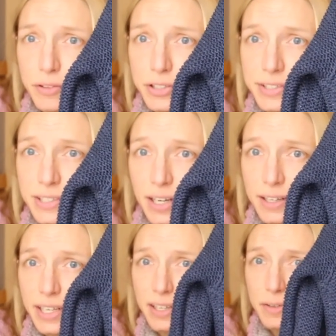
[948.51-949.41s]
reverse
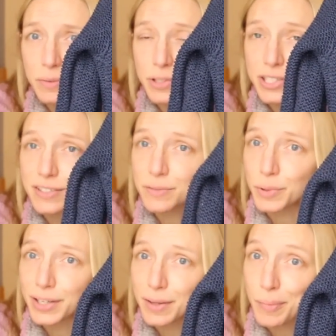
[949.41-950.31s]
stockinette, which is
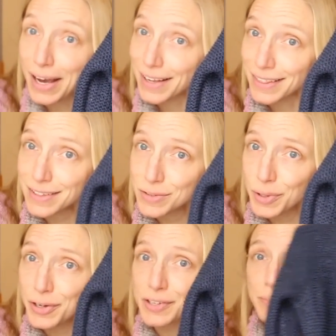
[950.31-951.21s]
what the back of this
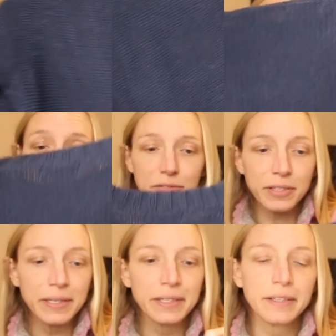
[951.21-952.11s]
sweater is made up of,
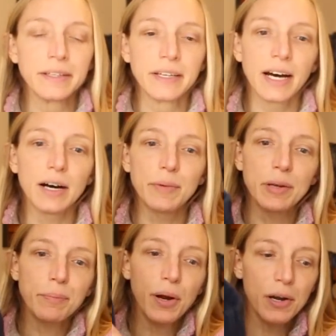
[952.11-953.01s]
um,
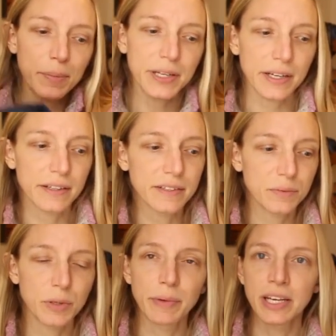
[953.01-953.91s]
in part
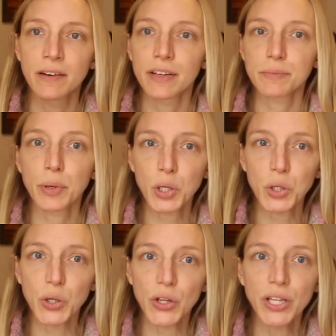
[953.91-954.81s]
because when many of us
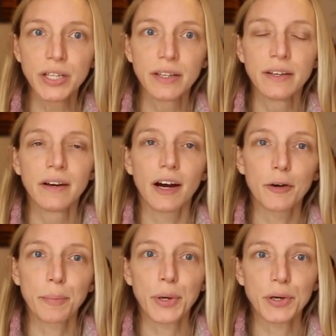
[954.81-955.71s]
purl,
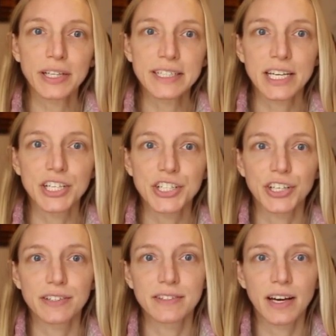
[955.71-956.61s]
our purling
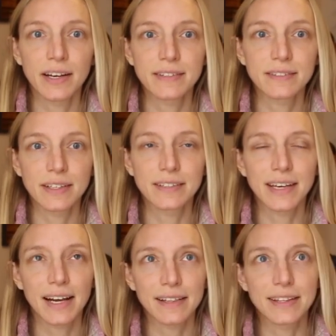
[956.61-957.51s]
tension is not as
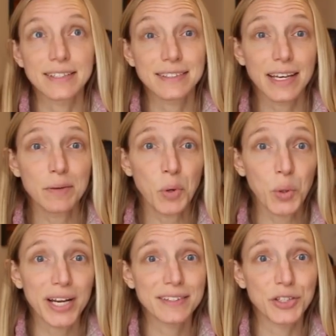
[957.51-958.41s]
exactly the same
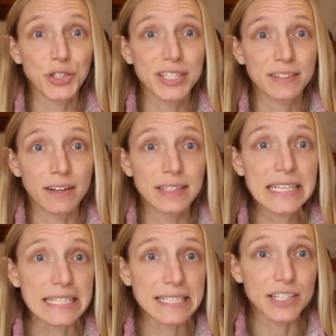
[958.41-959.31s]
or as good as our
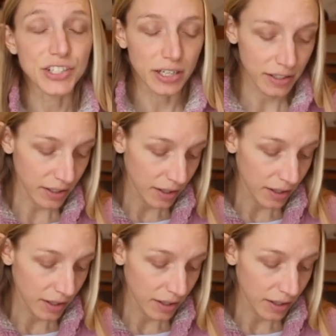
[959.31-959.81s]
knitting tension.